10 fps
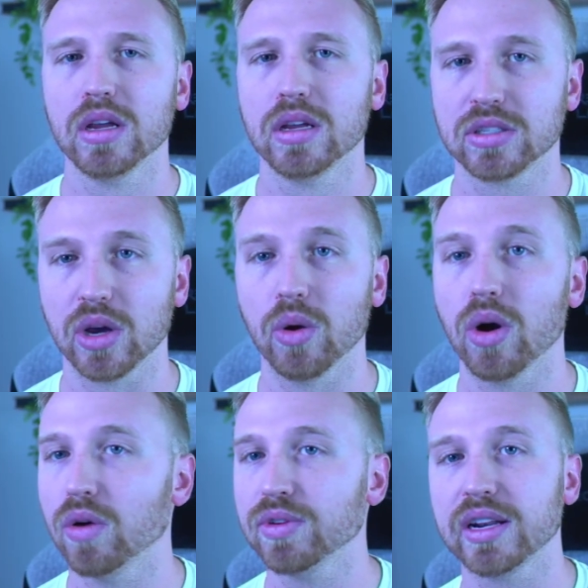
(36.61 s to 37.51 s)
So
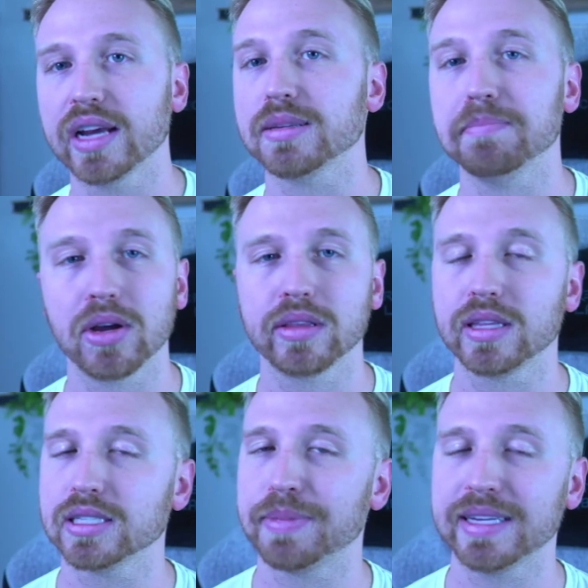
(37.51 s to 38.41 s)
over the next month,
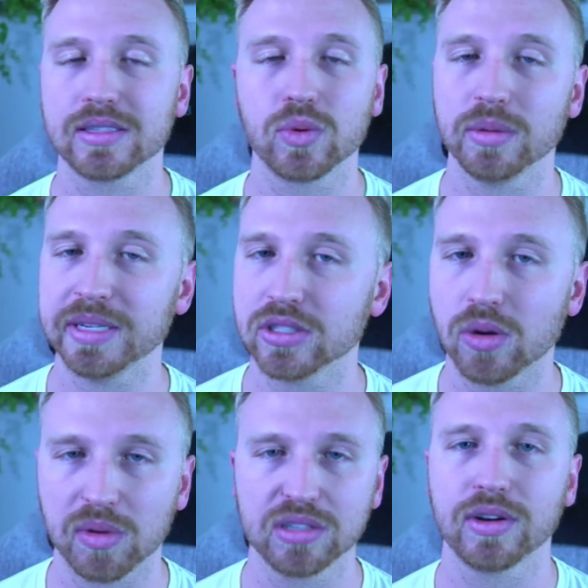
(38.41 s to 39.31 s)
this space is going to be so
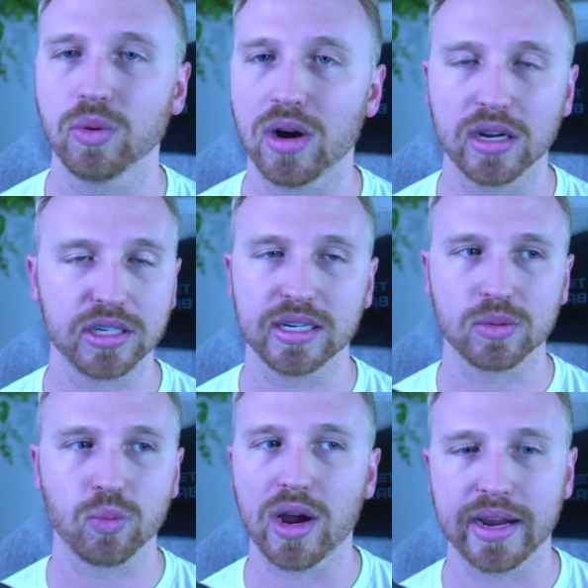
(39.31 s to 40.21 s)
much fun to watch. It is
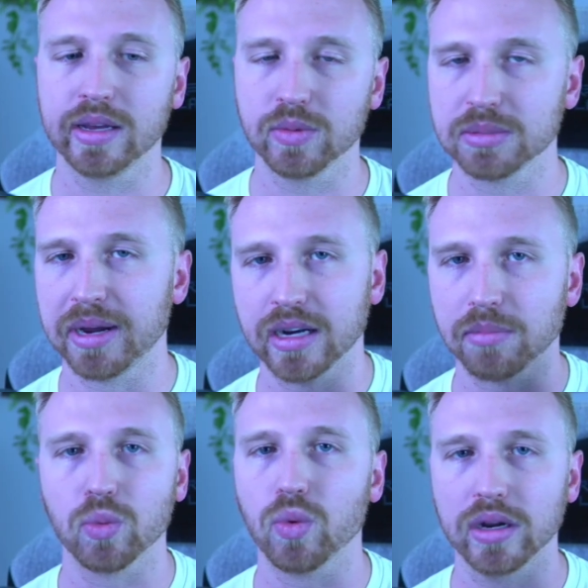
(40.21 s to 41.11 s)
why it was my
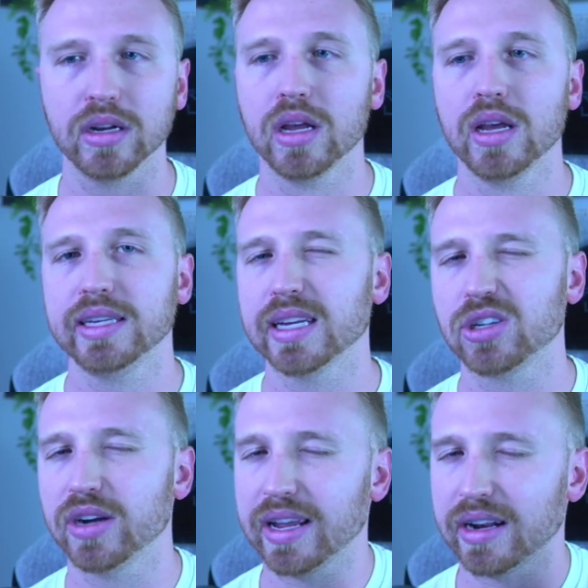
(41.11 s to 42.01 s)
#1
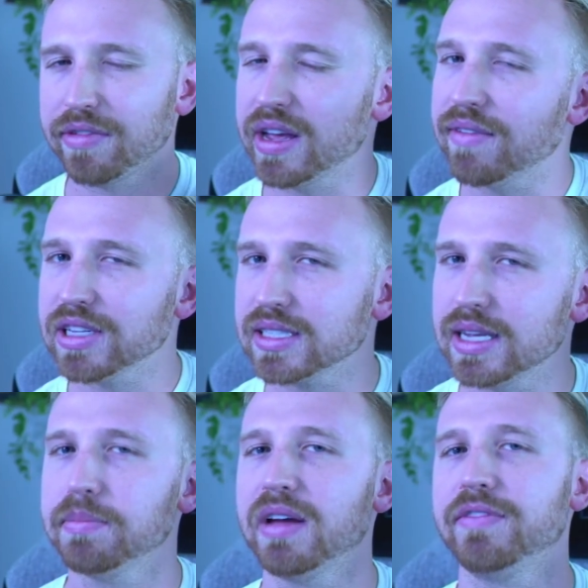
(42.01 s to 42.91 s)
yesterday. And if you haven't
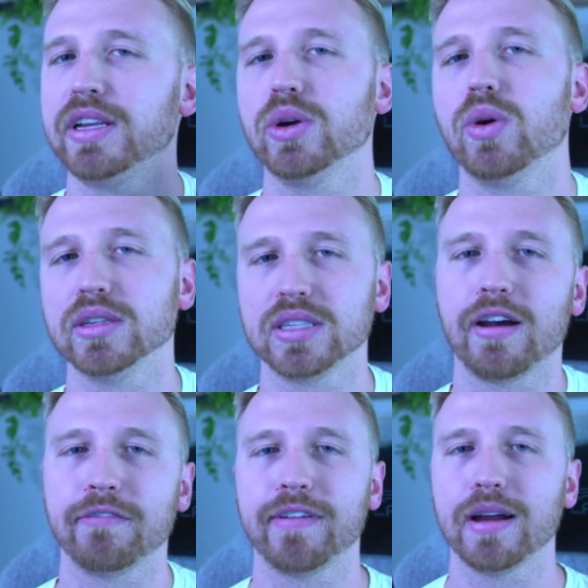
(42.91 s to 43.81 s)
seen my video on
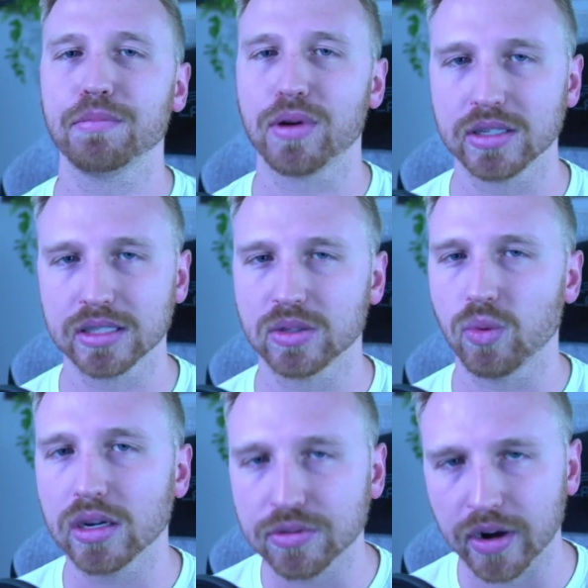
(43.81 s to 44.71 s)
top 5 projects to
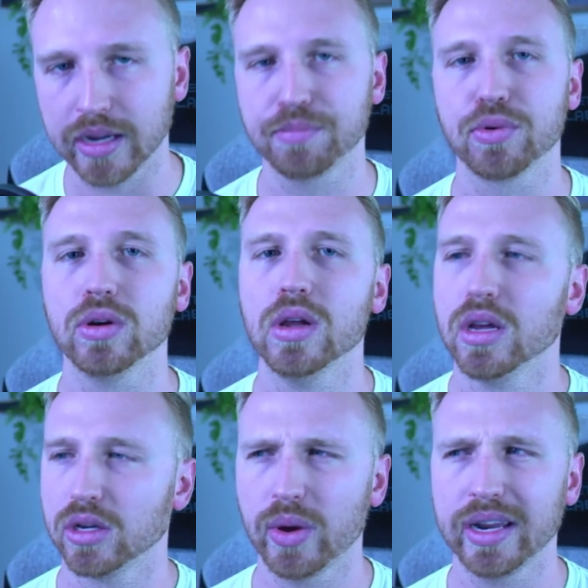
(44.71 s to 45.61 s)
watch for April,
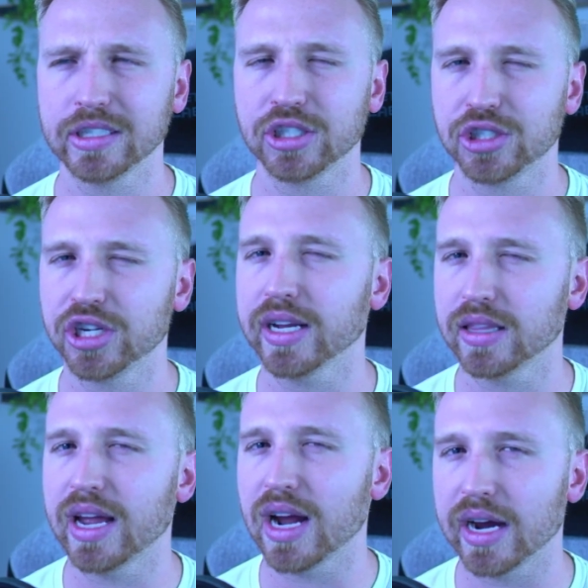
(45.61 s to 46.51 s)
go ahead and check
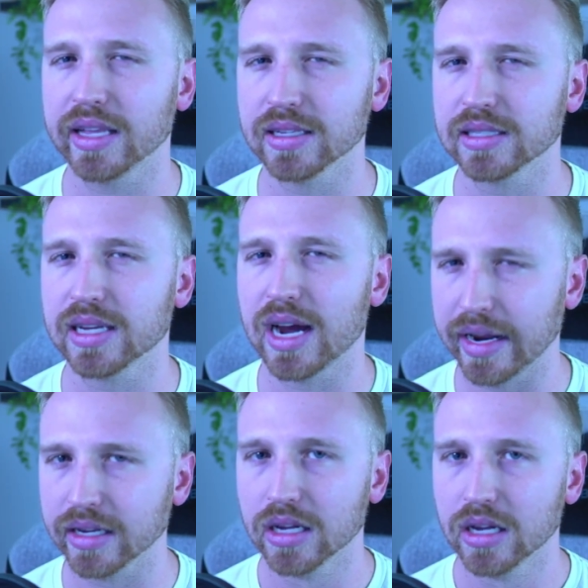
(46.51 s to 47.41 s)
that eye in the
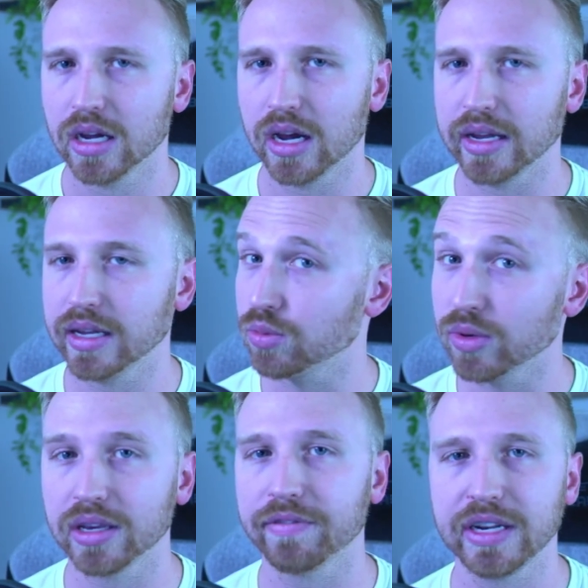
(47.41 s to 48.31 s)
sky. It's a
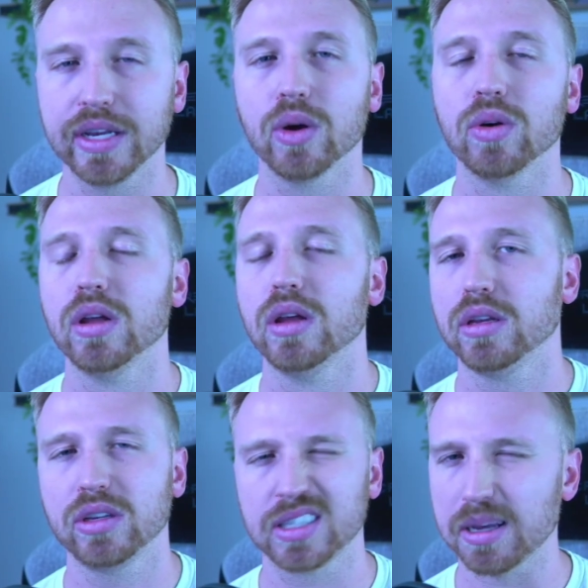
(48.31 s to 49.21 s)
really good video.
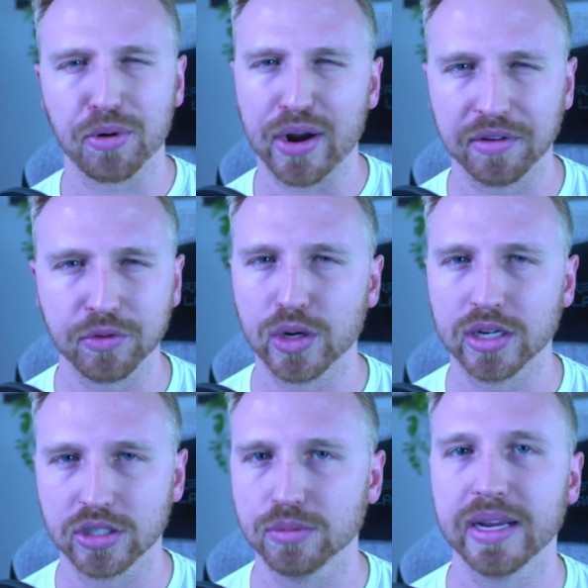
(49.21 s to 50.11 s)
You can skip around if you want
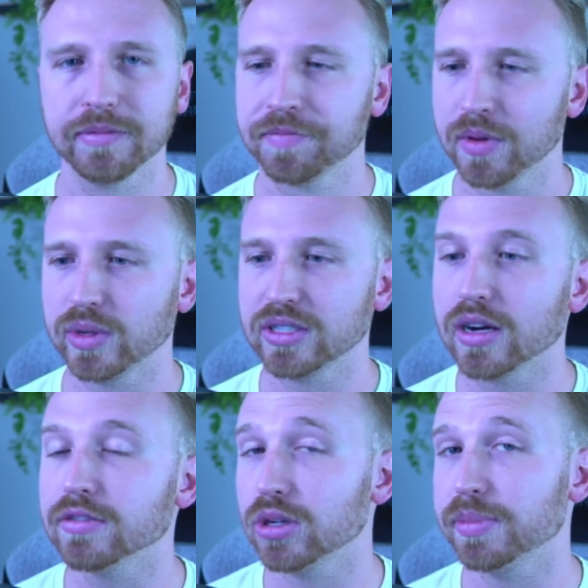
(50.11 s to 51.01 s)
to, but we talk
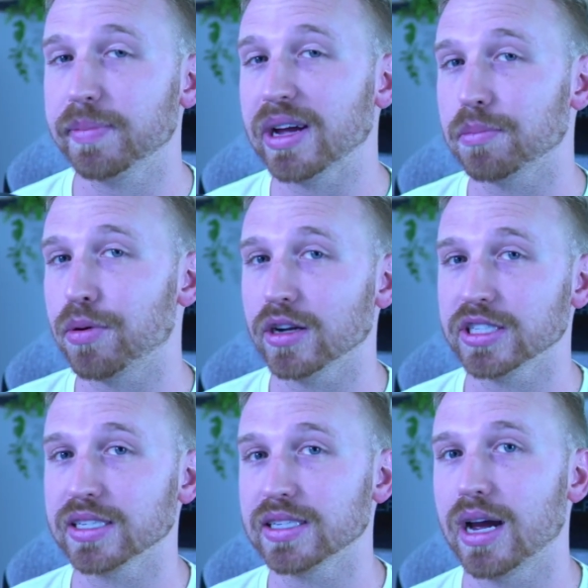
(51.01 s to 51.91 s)
a little bit about the
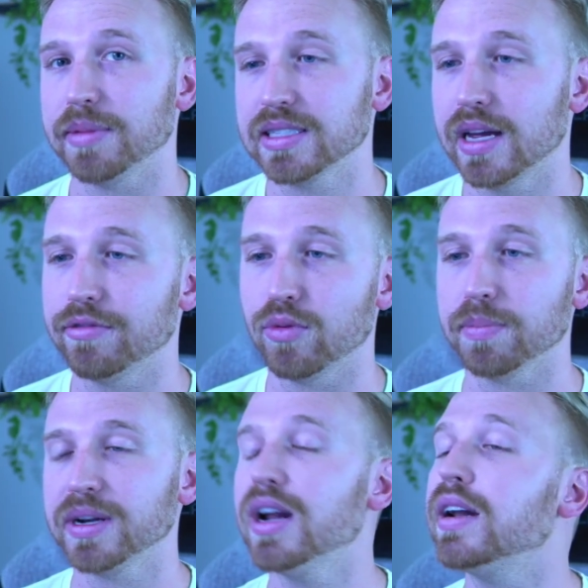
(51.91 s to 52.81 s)
projects I'm excited for,
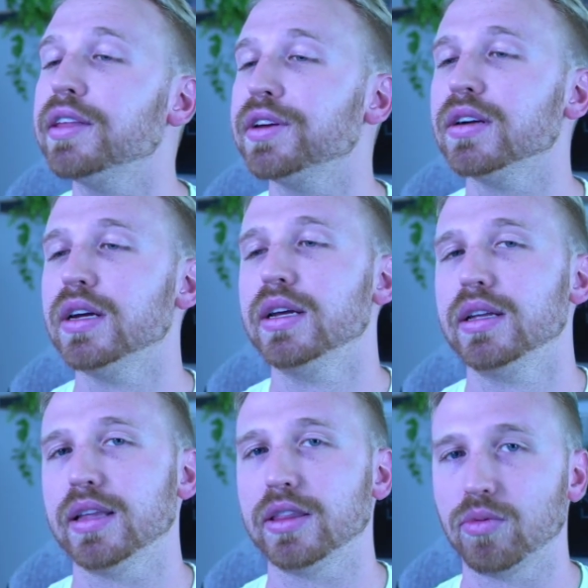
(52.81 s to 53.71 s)
but none other
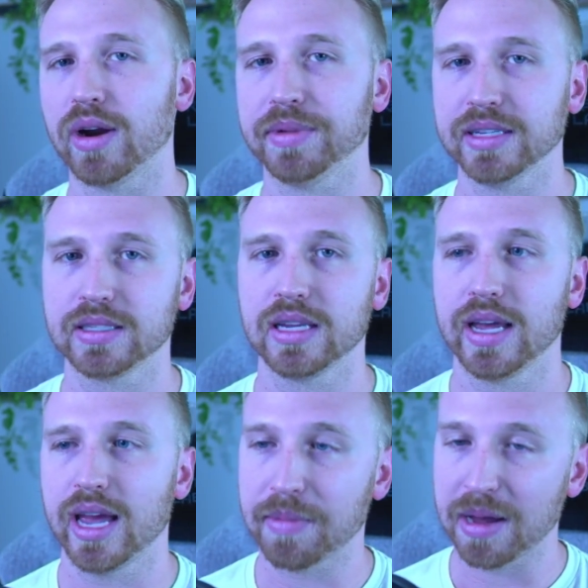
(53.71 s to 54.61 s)
than the Remnants
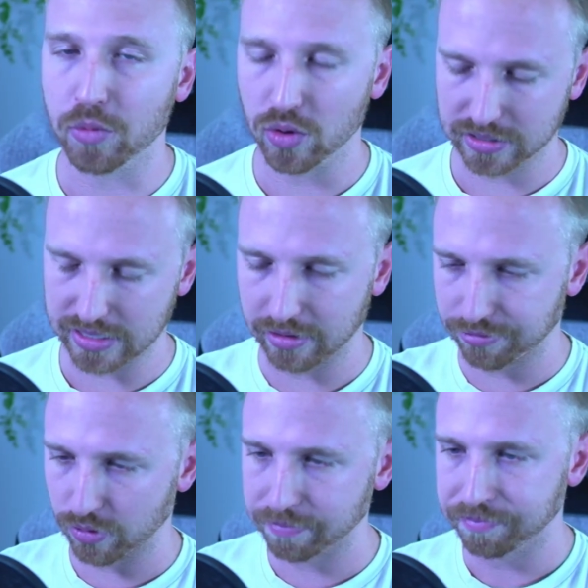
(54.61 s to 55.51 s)
am I more excited
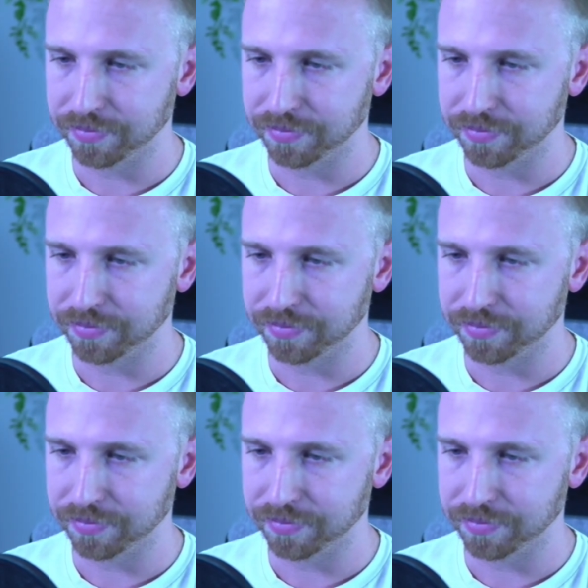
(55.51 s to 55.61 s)
for.